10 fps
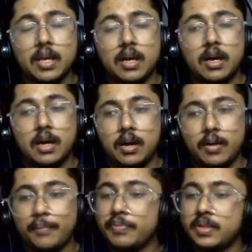
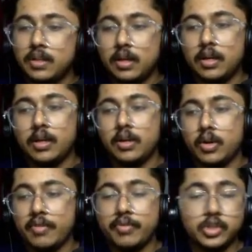
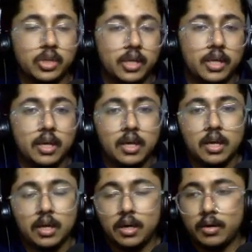eventually
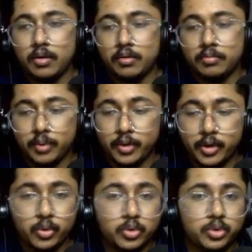
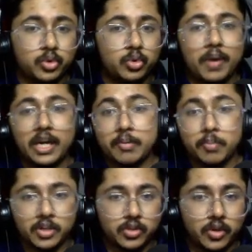grew to
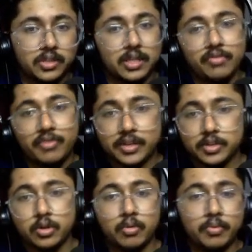multiple stores, and the first
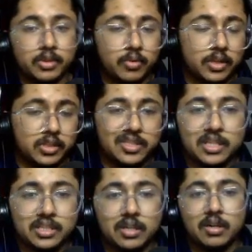store, which was
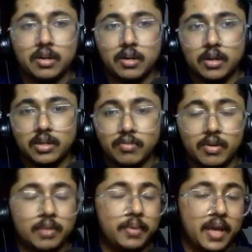just
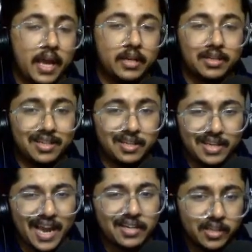driven behind
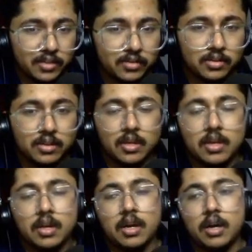tactics,
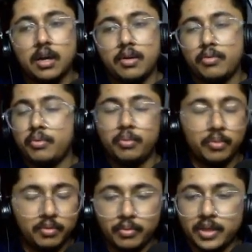
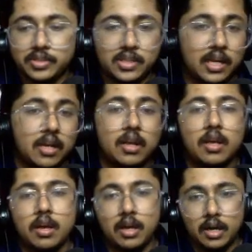was still
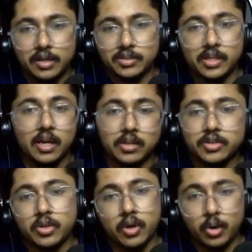a single
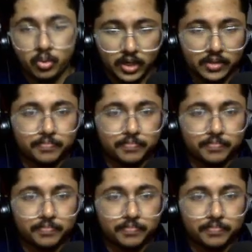store outlet.